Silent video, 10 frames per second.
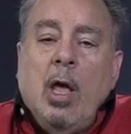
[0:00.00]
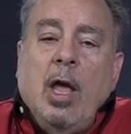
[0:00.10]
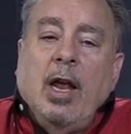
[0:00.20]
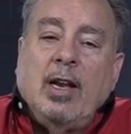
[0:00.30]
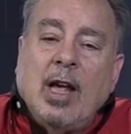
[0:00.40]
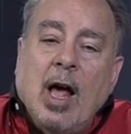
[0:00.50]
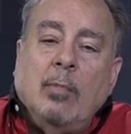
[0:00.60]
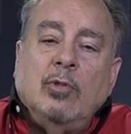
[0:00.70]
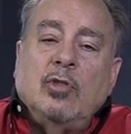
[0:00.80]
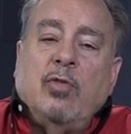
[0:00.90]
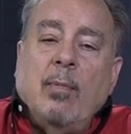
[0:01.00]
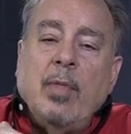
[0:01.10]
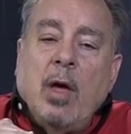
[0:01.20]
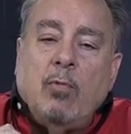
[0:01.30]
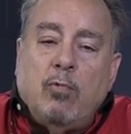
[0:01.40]
It comes from
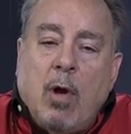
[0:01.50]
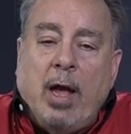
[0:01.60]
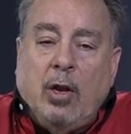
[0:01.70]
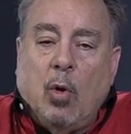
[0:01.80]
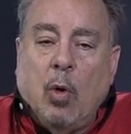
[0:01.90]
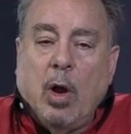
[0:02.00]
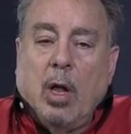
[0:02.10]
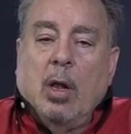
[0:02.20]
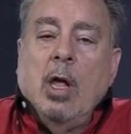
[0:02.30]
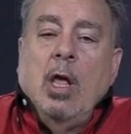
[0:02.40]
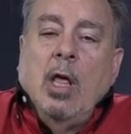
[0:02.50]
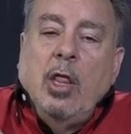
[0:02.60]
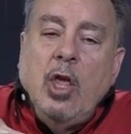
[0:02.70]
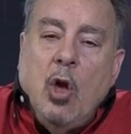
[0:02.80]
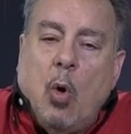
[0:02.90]
the right oil,
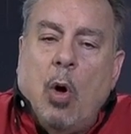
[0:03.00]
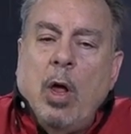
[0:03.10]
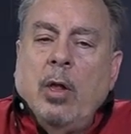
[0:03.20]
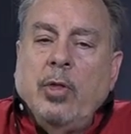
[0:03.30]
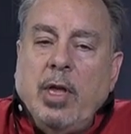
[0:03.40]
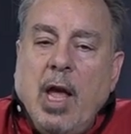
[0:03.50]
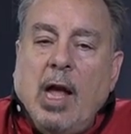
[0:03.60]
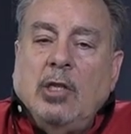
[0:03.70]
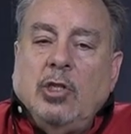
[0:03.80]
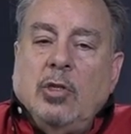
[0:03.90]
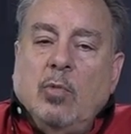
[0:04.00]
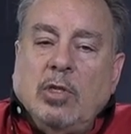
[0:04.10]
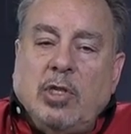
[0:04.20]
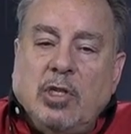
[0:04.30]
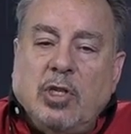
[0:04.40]
the oil the engine
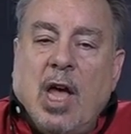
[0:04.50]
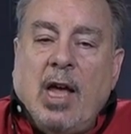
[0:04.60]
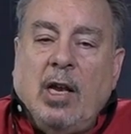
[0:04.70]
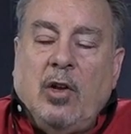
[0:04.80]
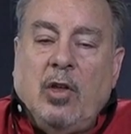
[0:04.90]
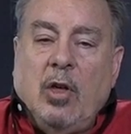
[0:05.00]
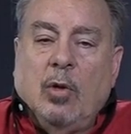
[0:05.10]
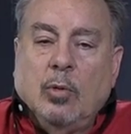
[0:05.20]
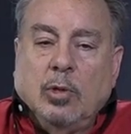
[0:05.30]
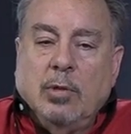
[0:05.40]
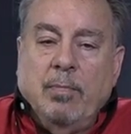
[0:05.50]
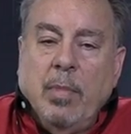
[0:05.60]
was designed to use.